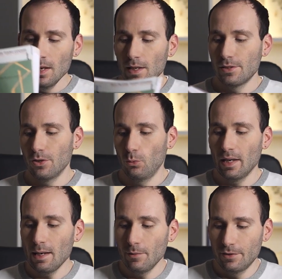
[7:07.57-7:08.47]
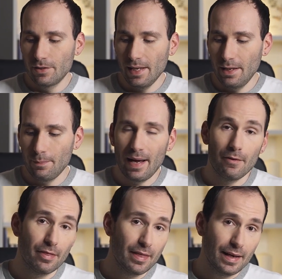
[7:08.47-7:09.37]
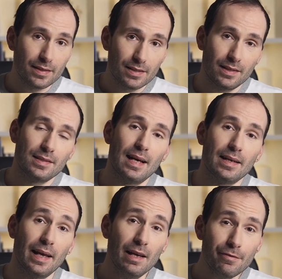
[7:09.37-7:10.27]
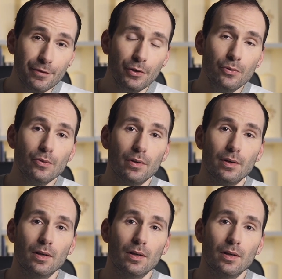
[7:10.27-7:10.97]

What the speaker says: So what I want to say about this is that if you